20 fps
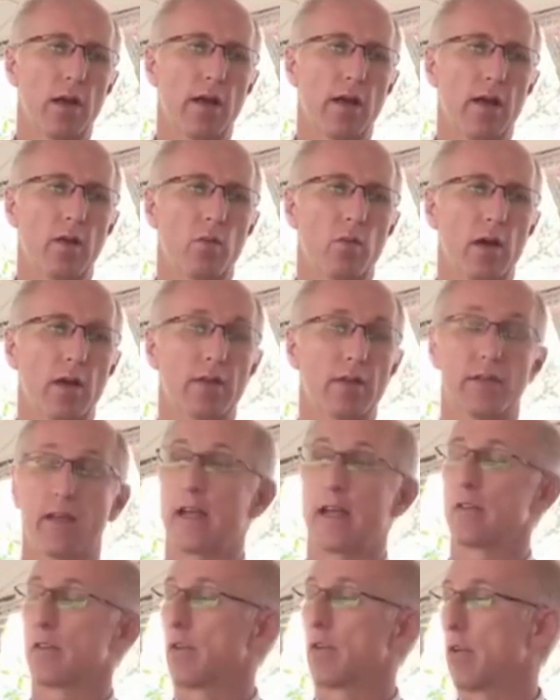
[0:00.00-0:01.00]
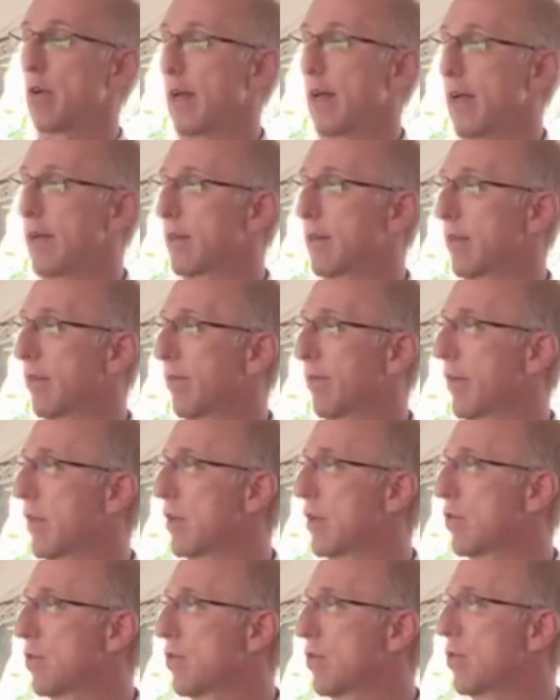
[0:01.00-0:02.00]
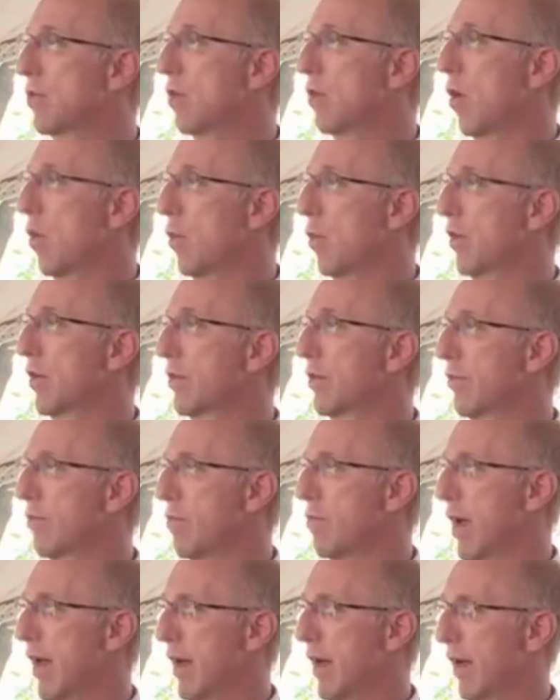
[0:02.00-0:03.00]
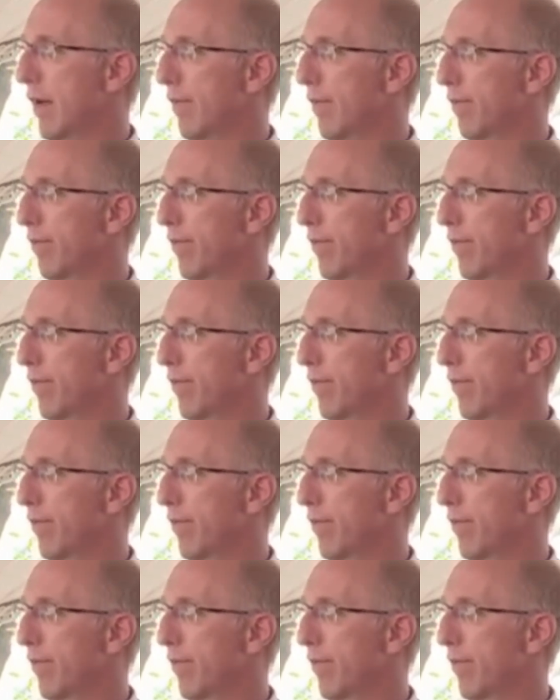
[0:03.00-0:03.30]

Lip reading: our minds as a collective in a true cooperative manner.